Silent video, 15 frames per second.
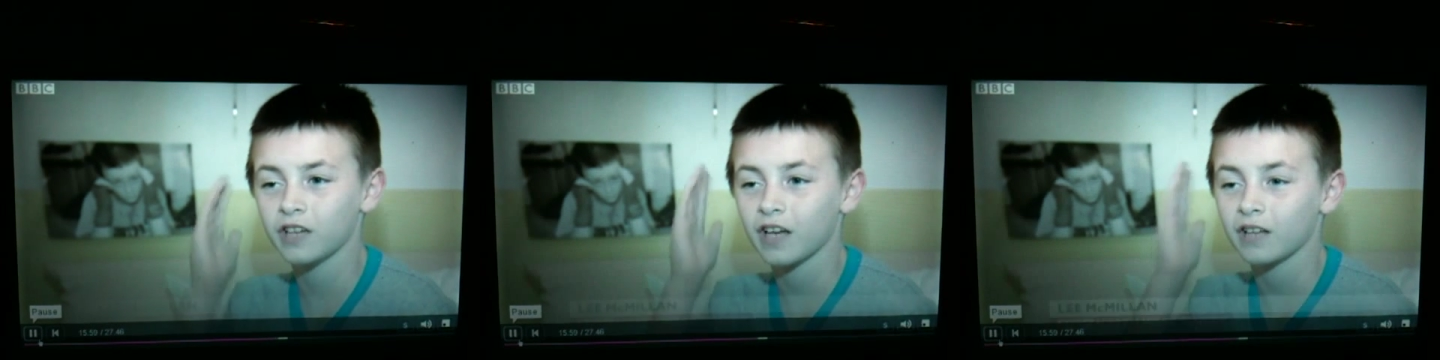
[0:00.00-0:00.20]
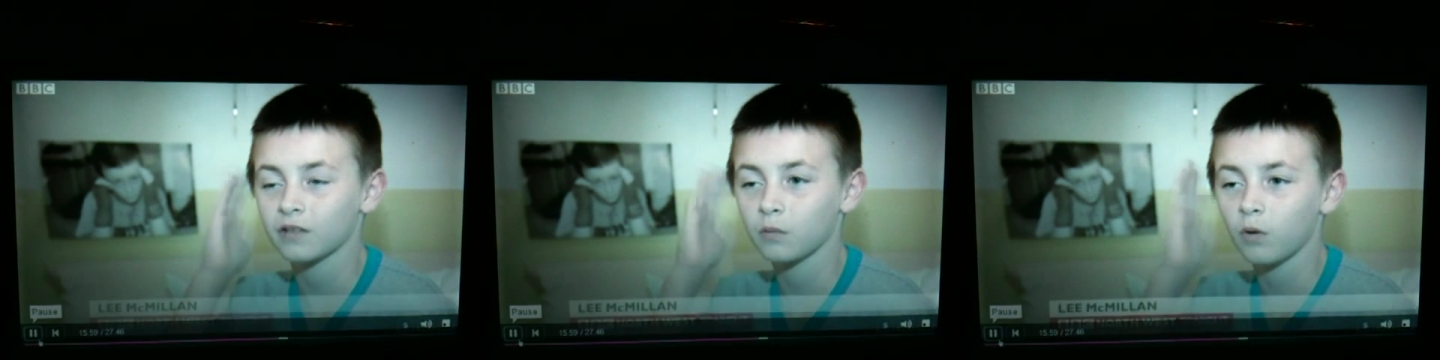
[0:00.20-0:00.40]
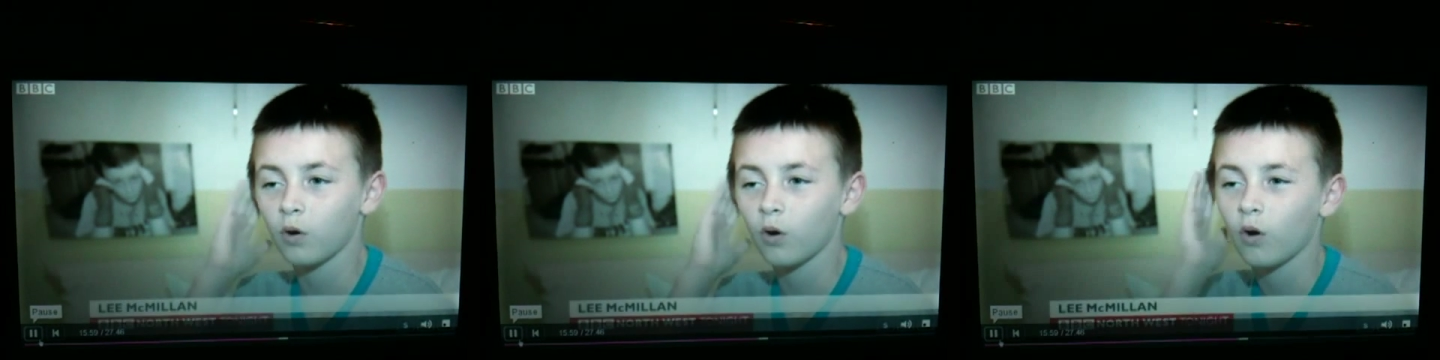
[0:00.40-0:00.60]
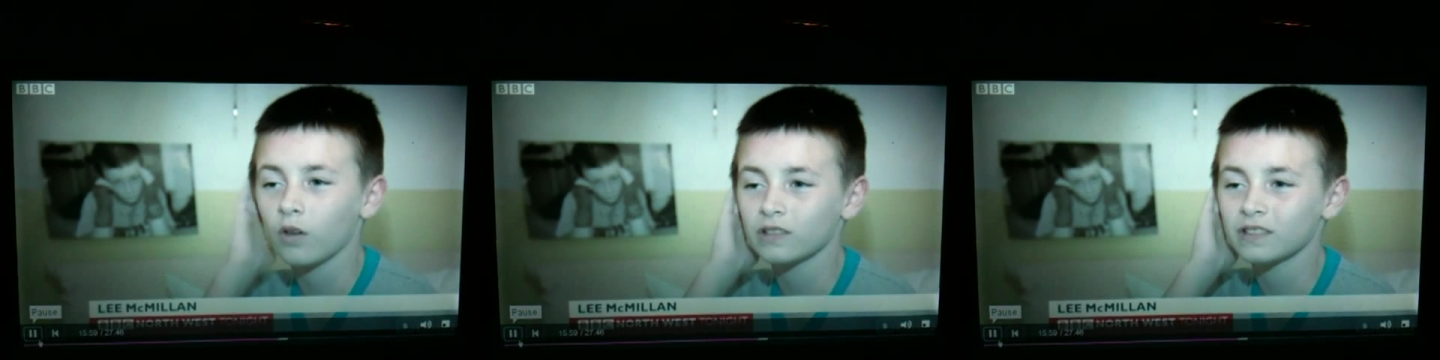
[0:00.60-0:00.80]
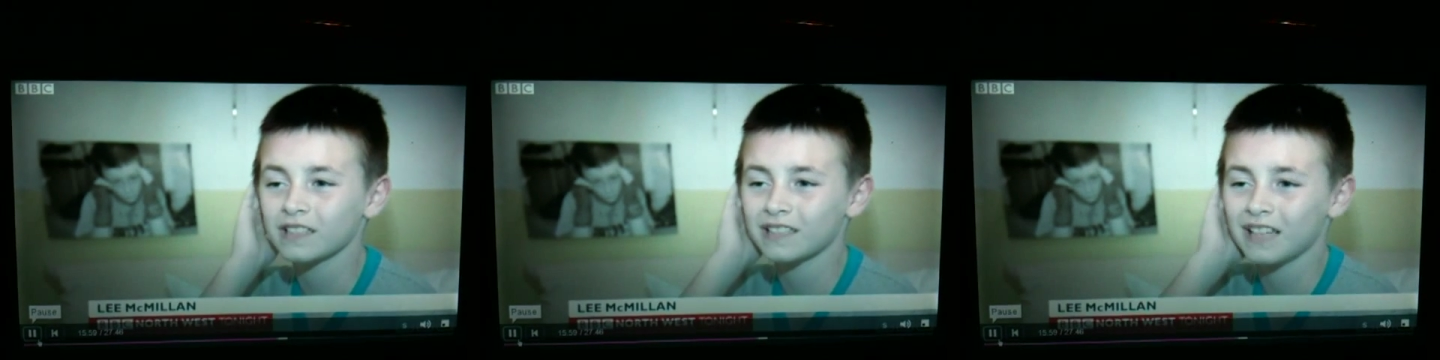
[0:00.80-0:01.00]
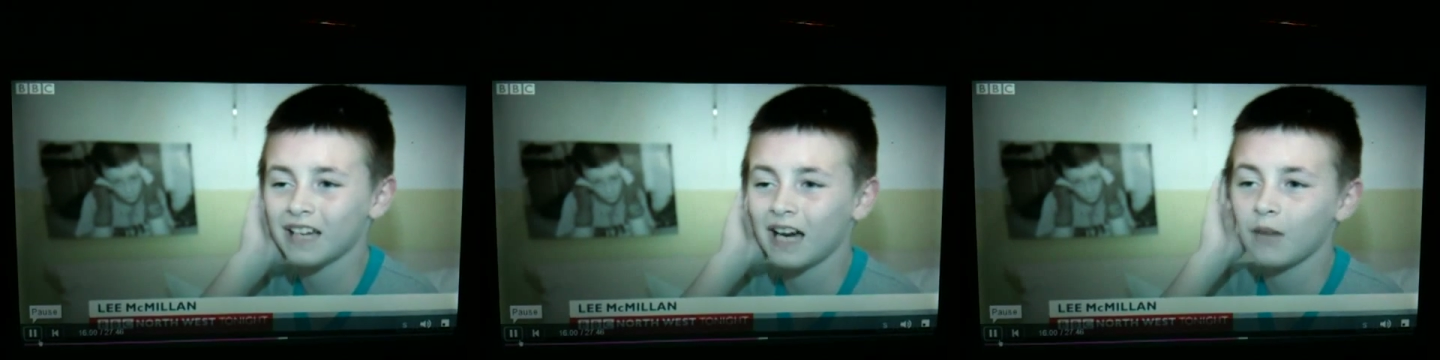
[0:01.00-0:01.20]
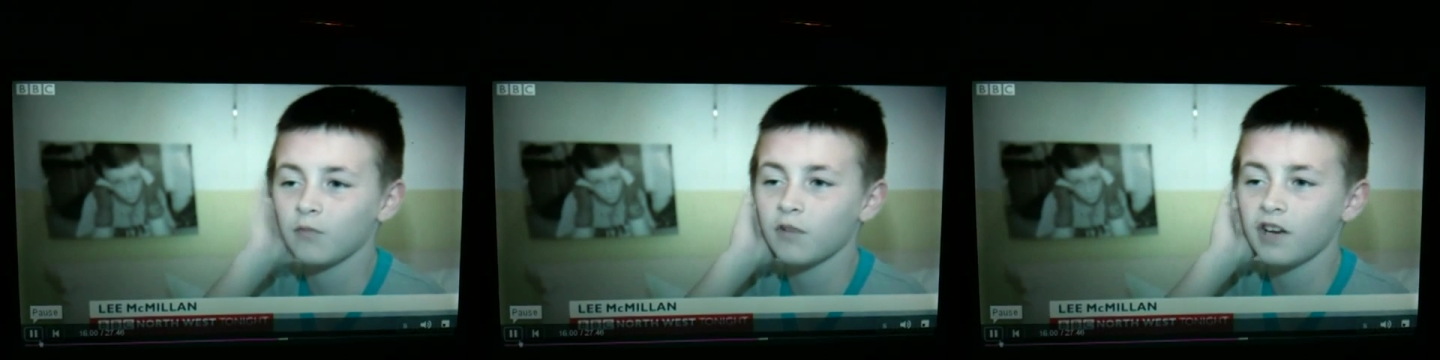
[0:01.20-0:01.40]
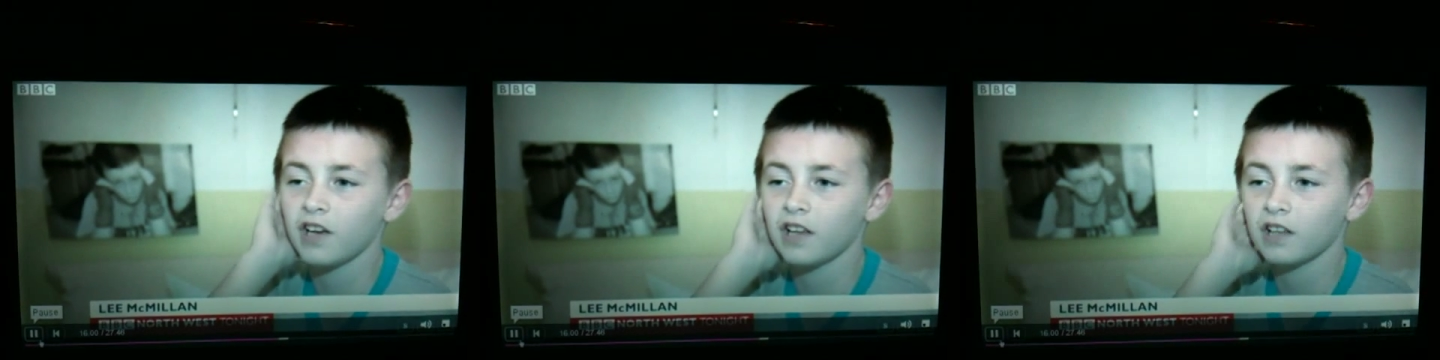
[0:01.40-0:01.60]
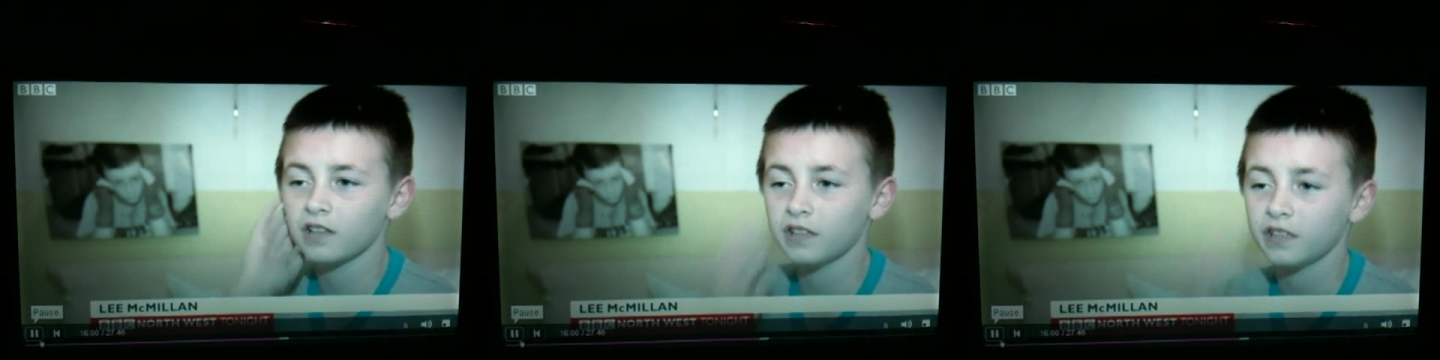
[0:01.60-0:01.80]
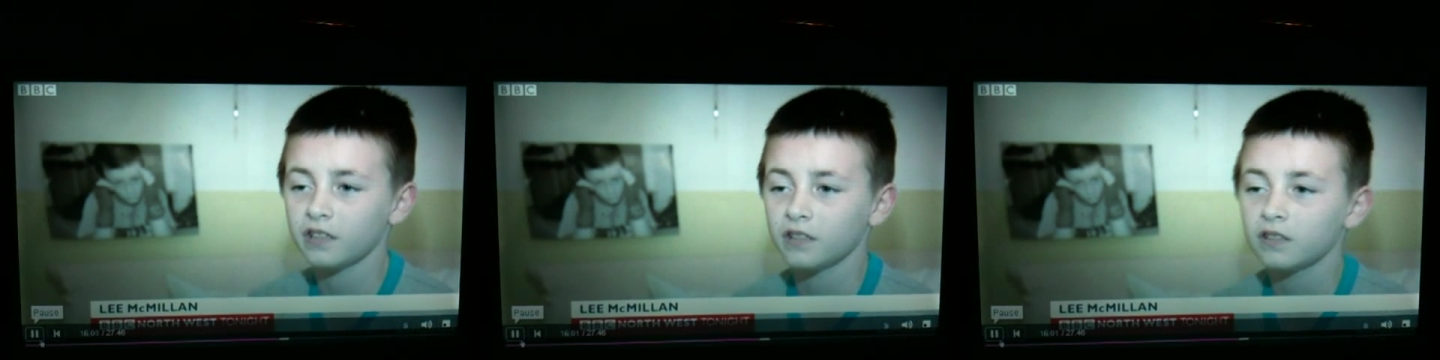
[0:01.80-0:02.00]
to get them all the time,
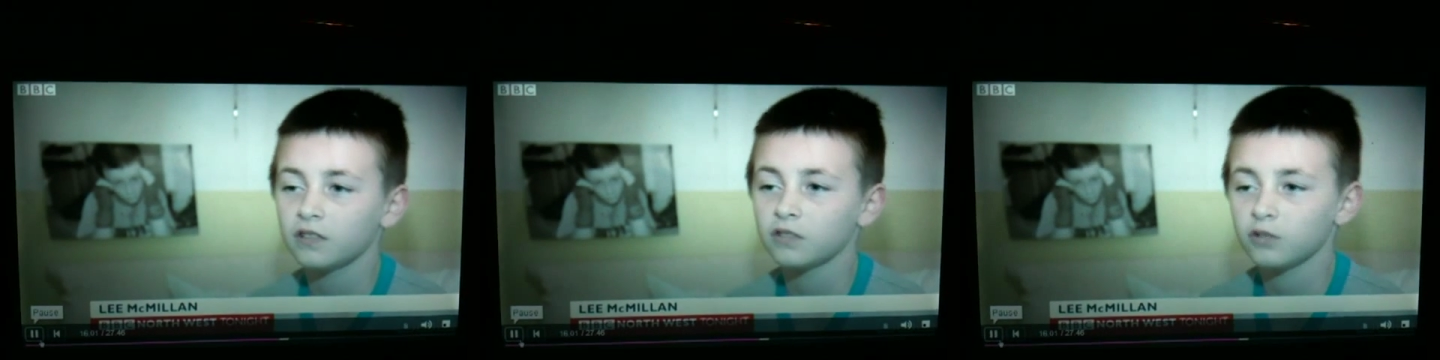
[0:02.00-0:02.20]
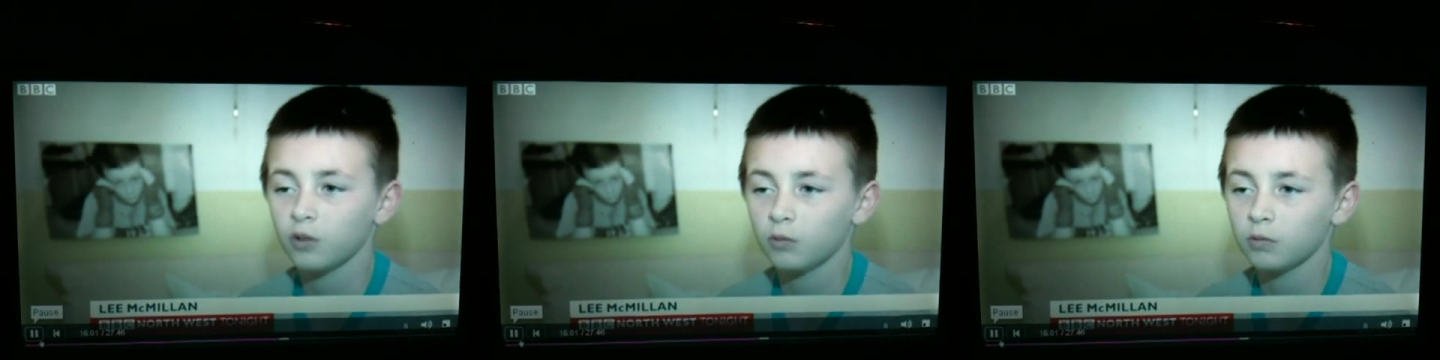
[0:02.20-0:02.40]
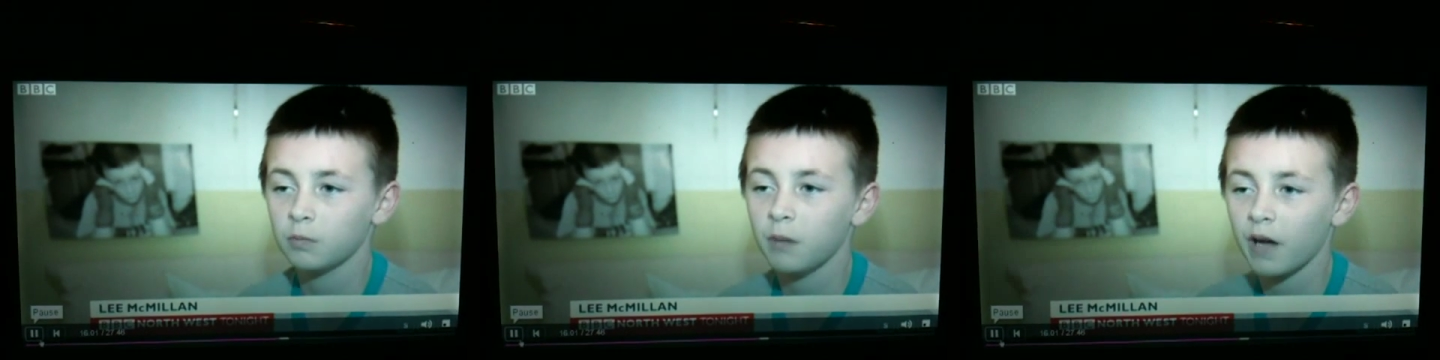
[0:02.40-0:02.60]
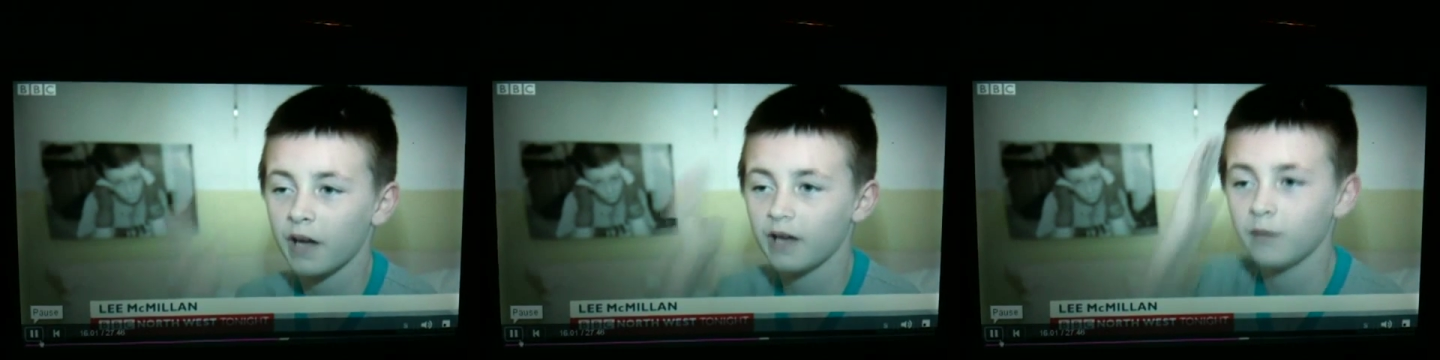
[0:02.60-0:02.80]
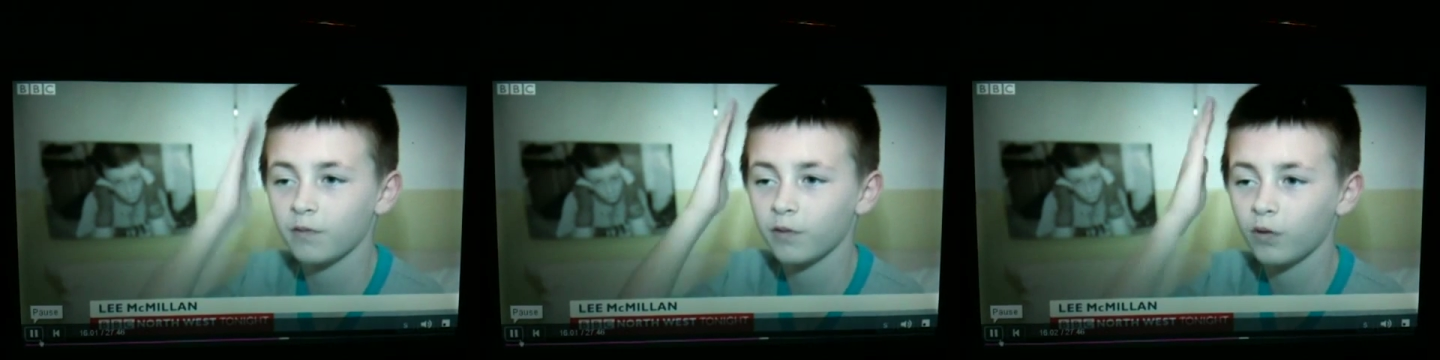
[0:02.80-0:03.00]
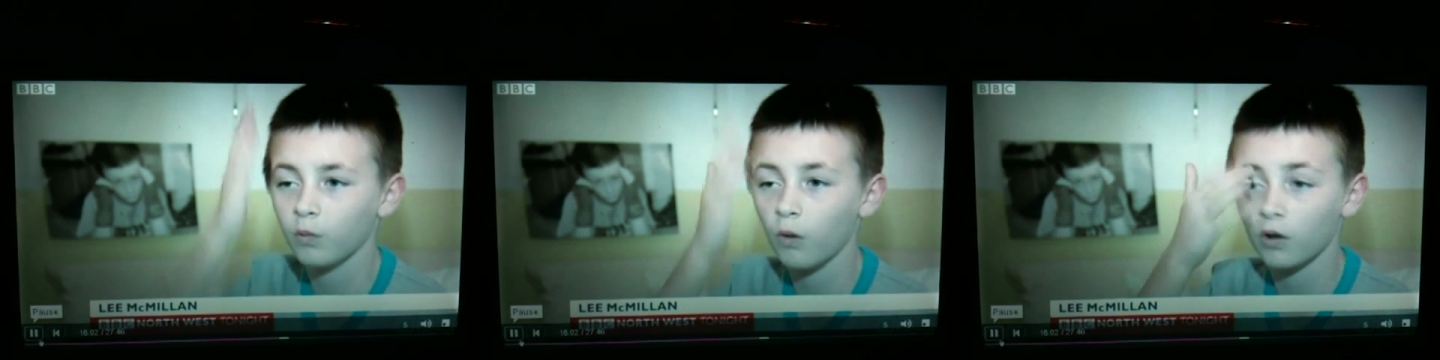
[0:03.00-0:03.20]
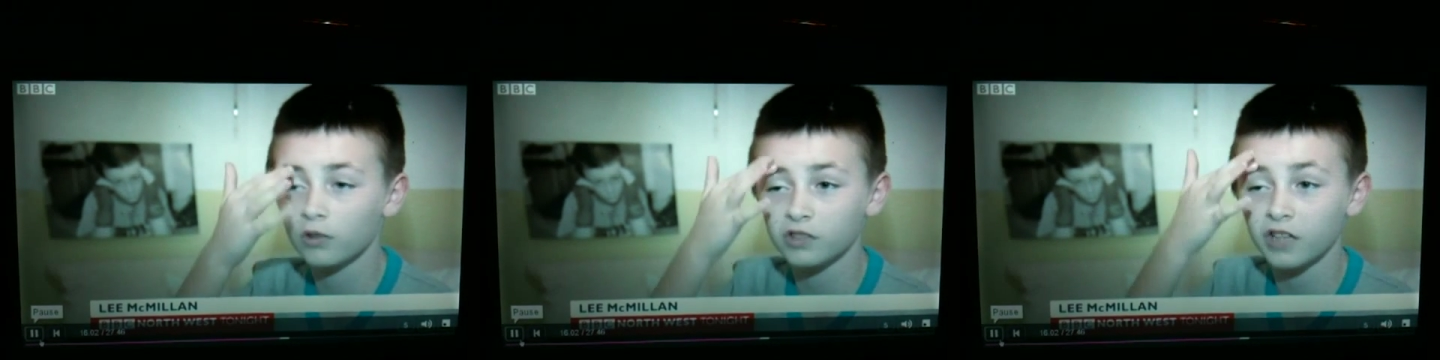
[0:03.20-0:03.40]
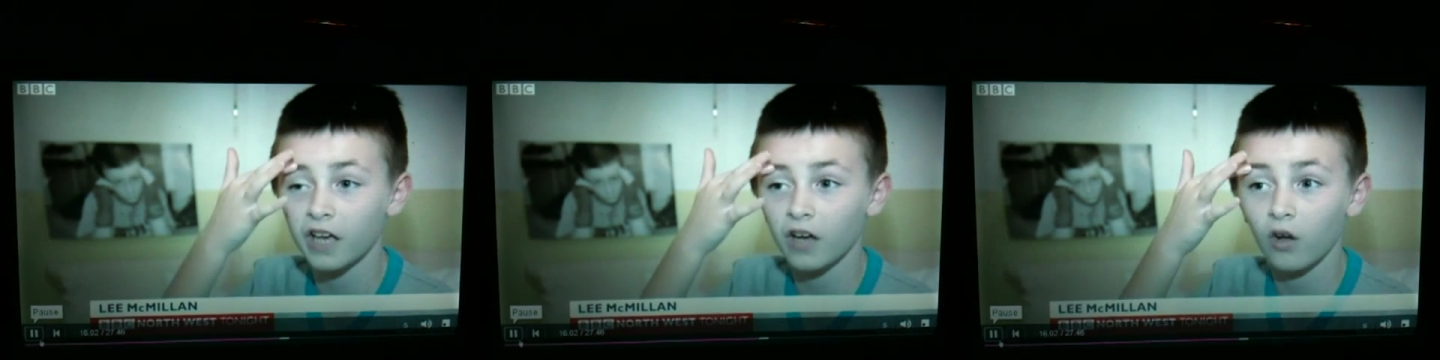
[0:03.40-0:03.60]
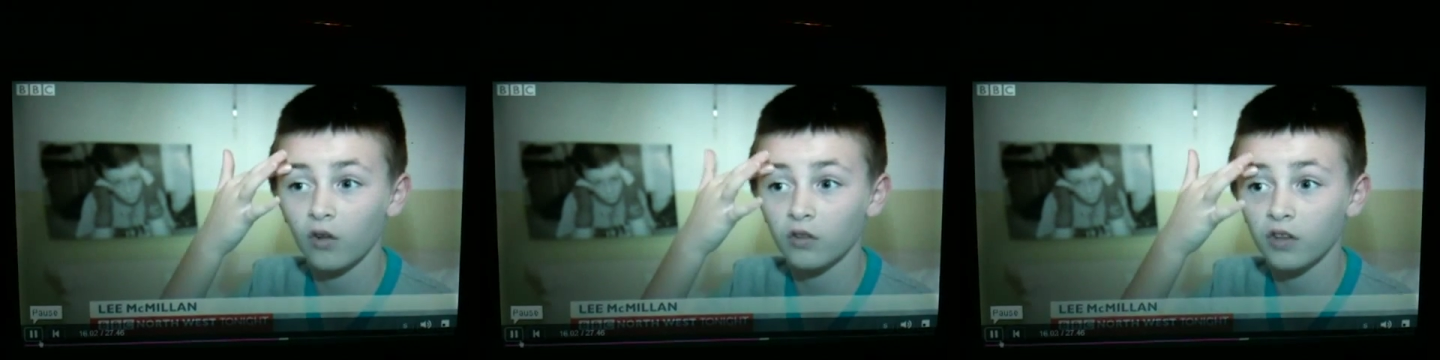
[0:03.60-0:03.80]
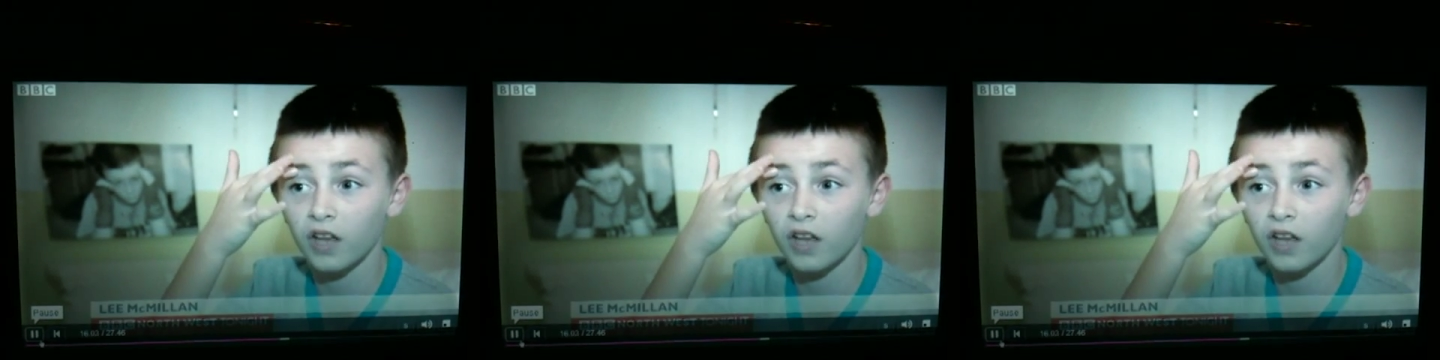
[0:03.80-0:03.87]
really. You know, the painful ones, like, on